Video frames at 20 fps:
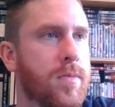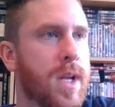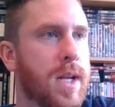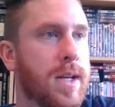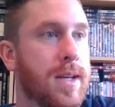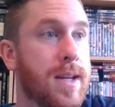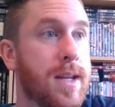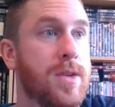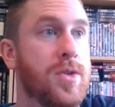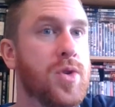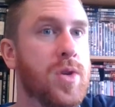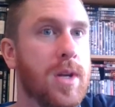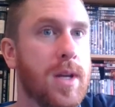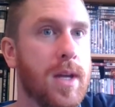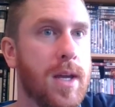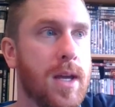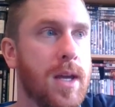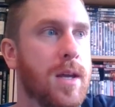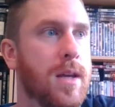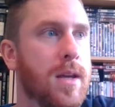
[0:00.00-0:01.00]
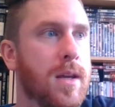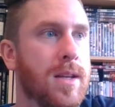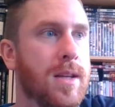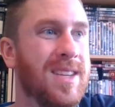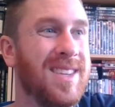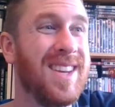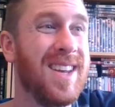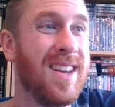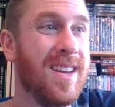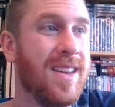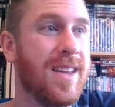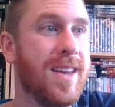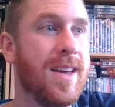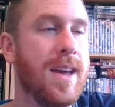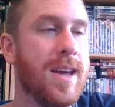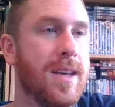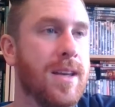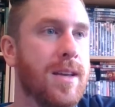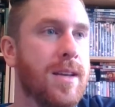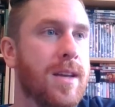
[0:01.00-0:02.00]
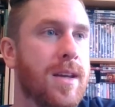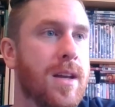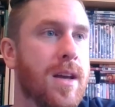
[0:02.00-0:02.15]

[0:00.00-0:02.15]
literally nearly